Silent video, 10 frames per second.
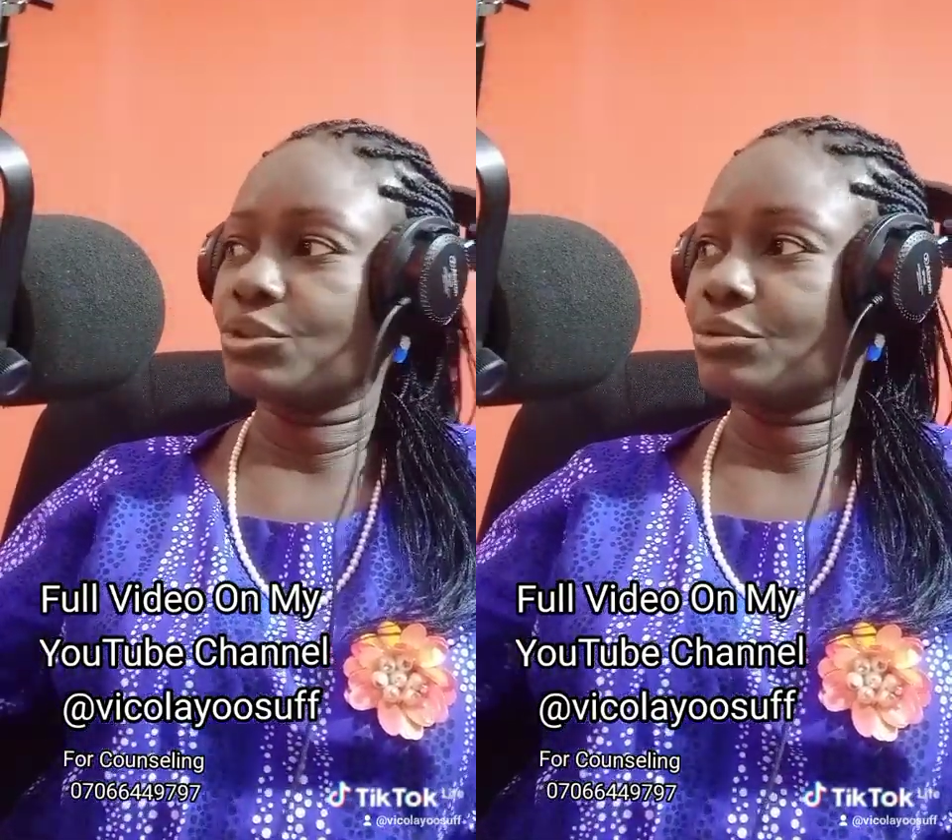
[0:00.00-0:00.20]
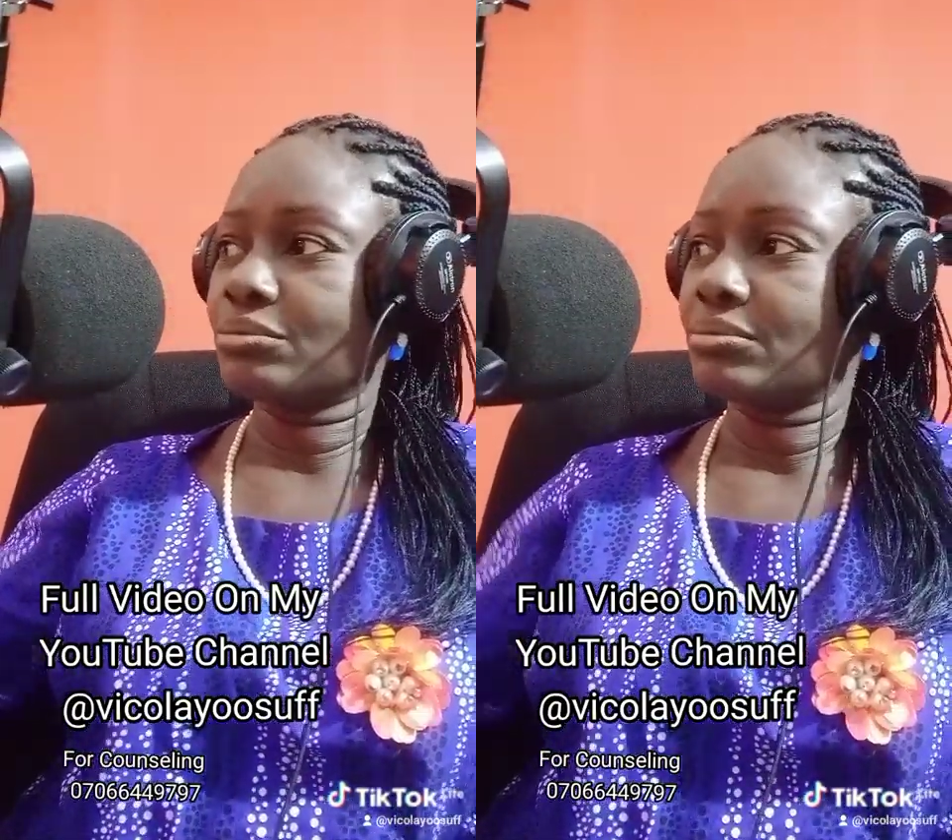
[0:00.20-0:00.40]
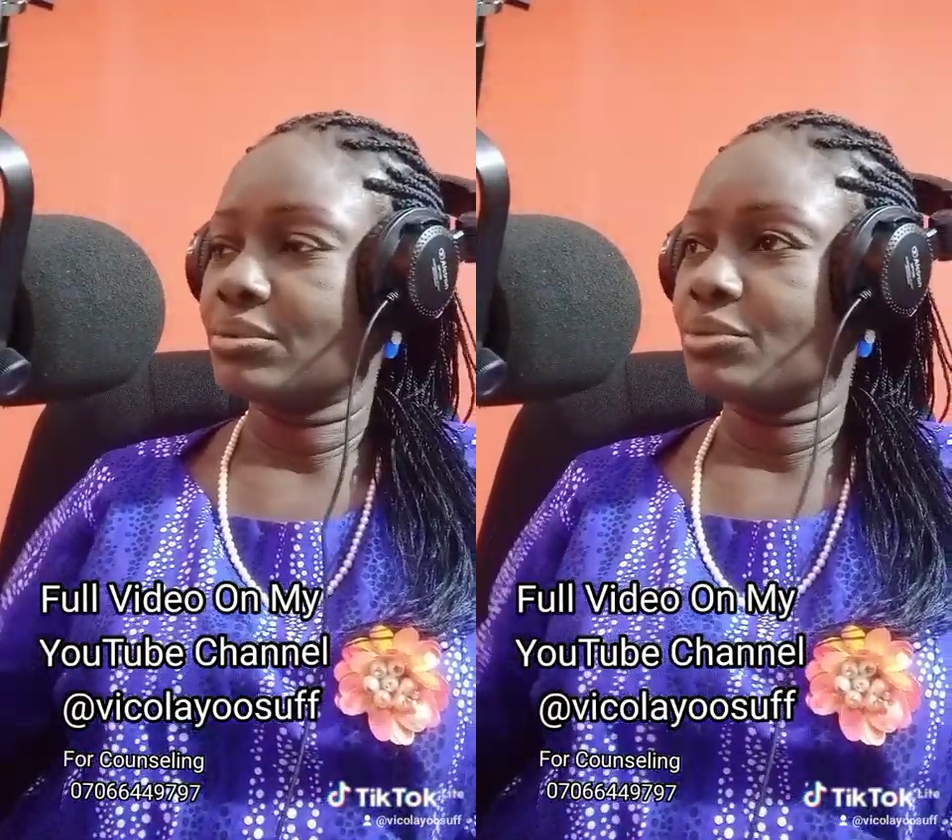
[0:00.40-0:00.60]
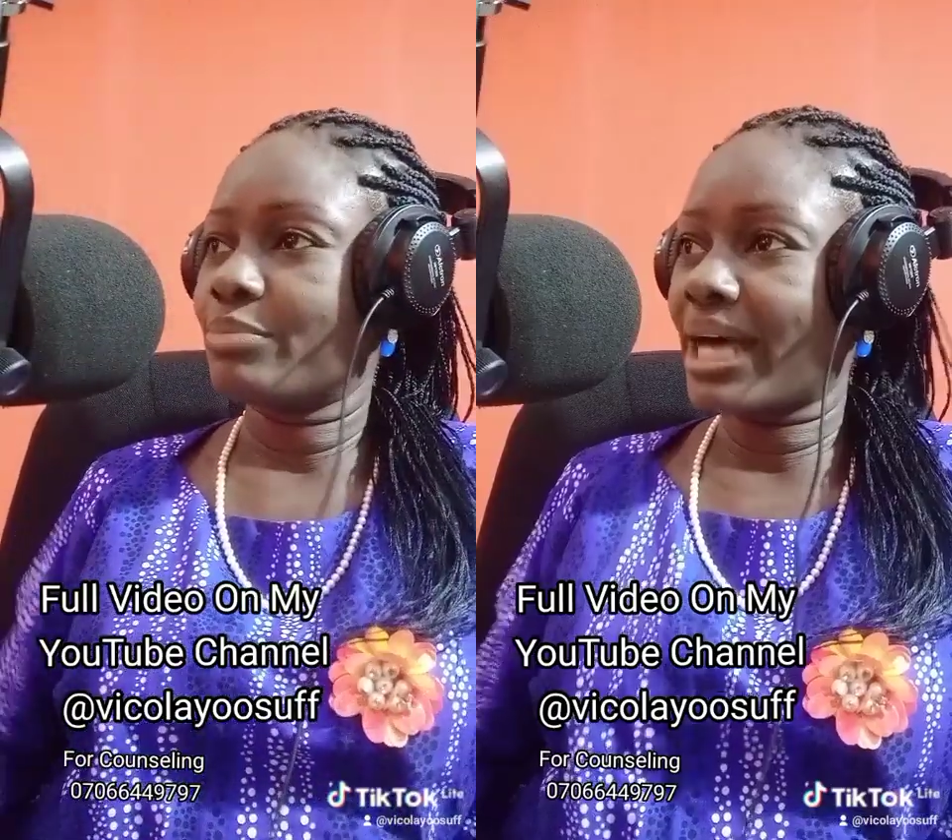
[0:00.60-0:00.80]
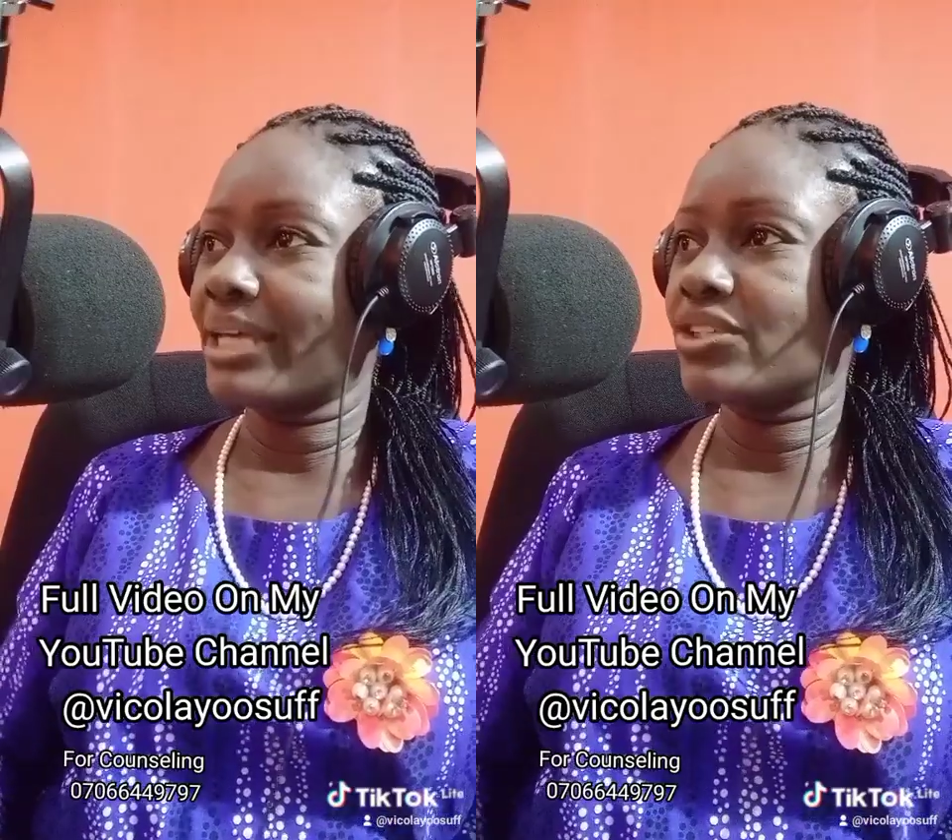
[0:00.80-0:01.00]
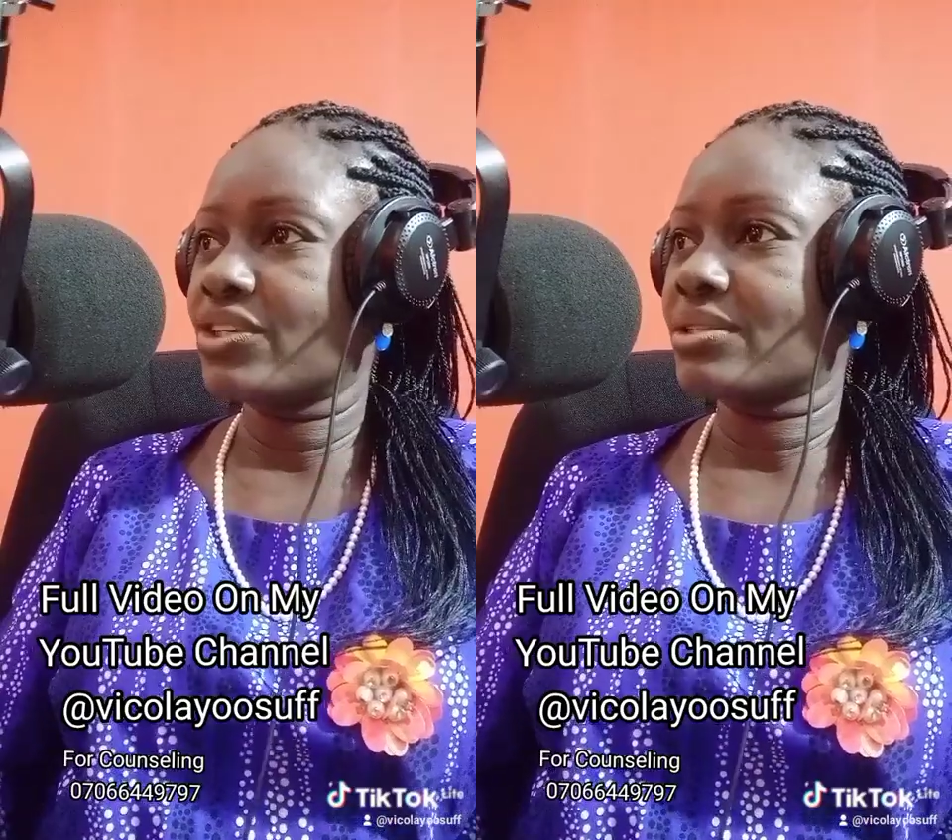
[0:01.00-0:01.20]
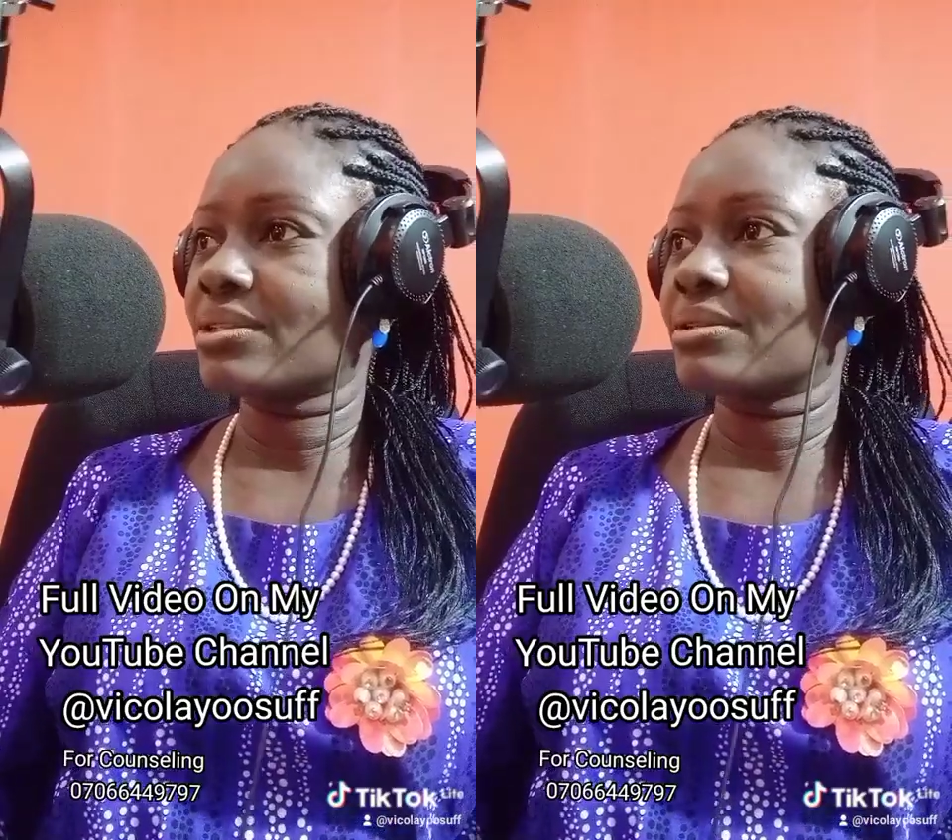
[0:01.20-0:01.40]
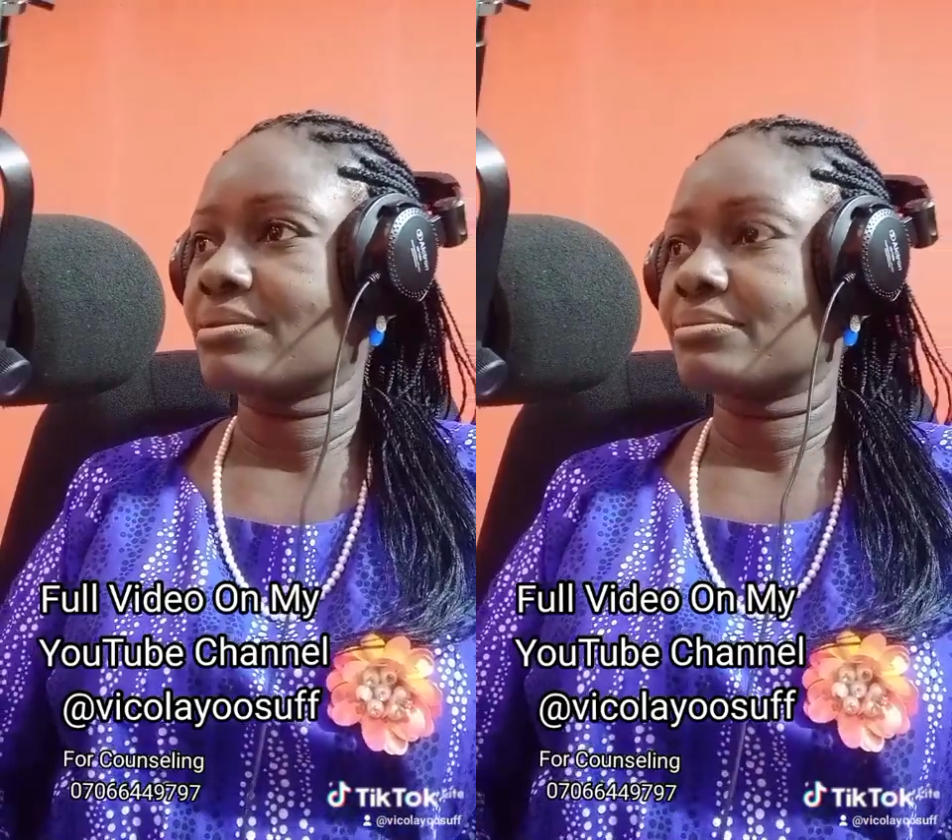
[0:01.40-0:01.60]
you know,
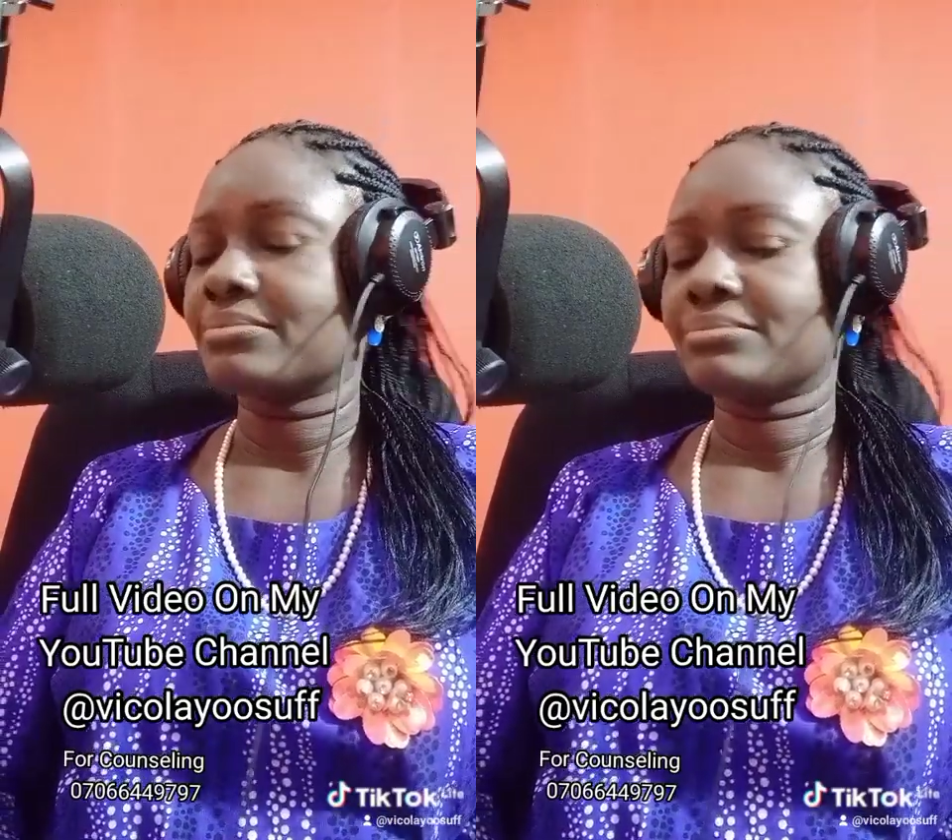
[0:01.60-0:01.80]
baggages.